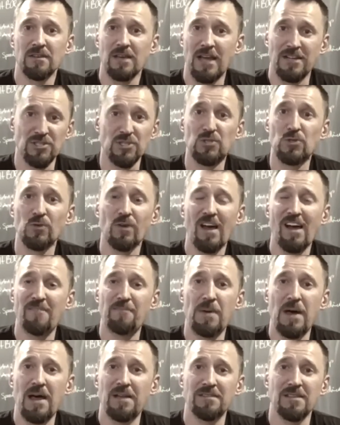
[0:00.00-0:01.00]
and you do have
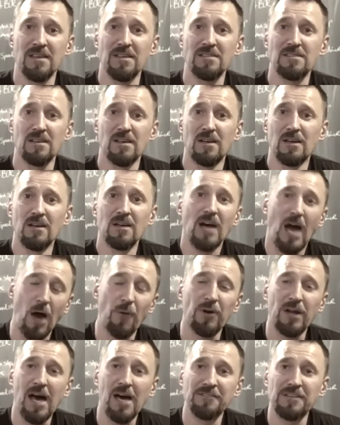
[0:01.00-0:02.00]
bad knees, I
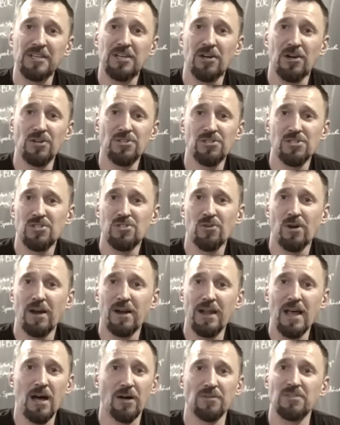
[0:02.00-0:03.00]
would highly encourage you to try
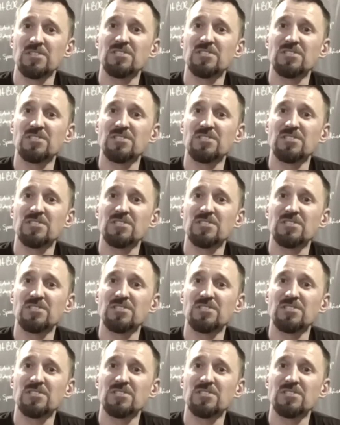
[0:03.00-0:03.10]
it out.